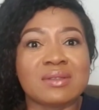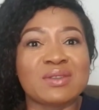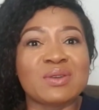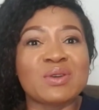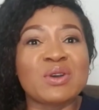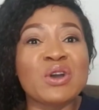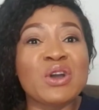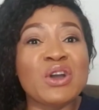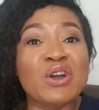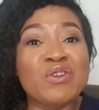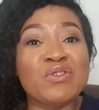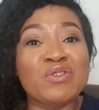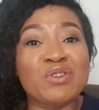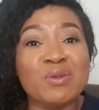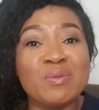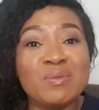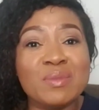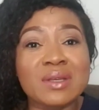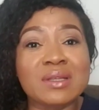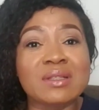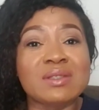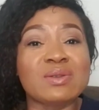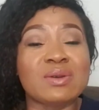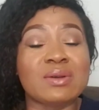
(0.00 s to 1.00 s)
So for
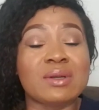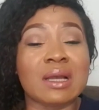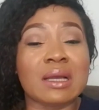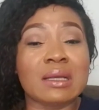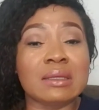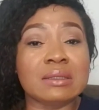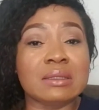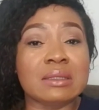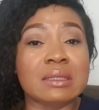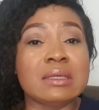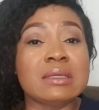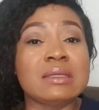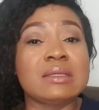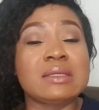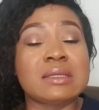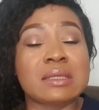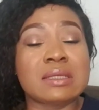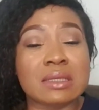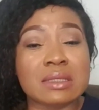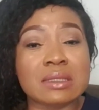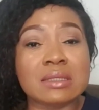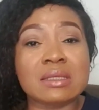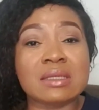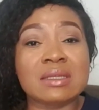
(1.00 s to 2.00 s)
me to actually
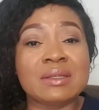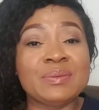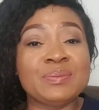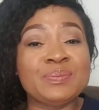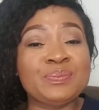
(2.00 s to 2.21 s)
sit